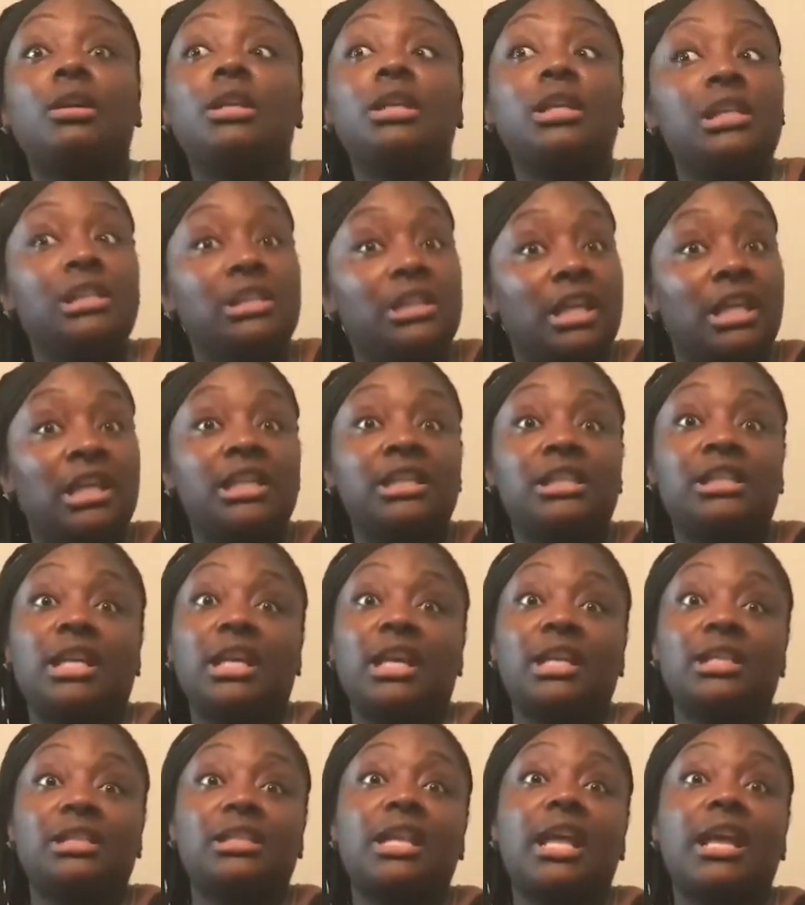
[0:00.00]
He's in his
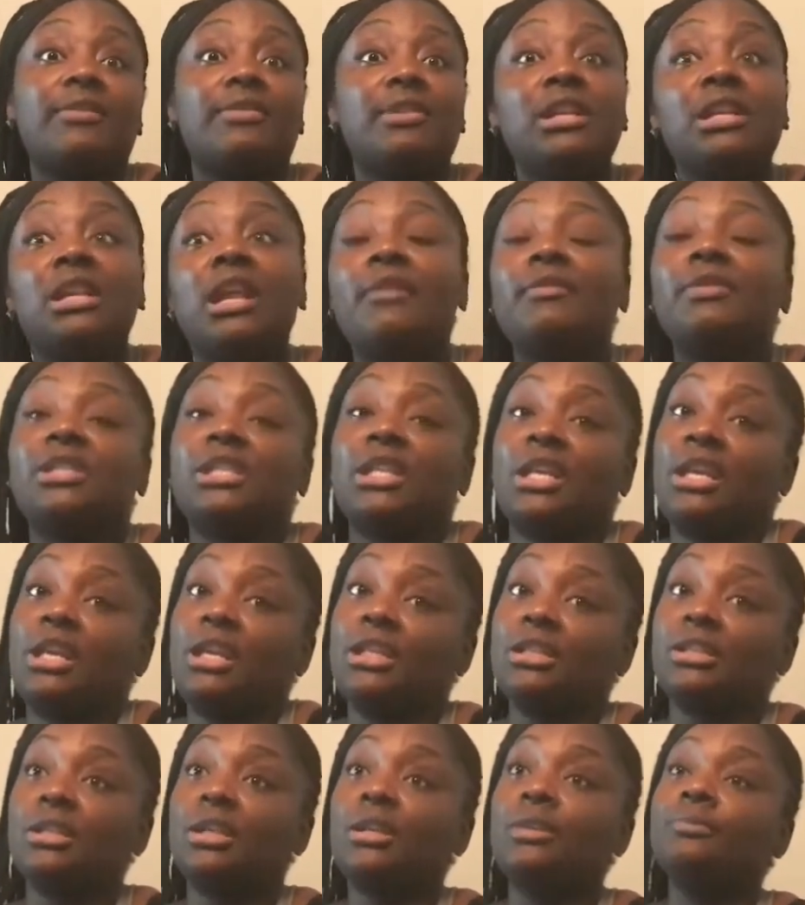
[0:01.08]
kids' life. He loves his kids,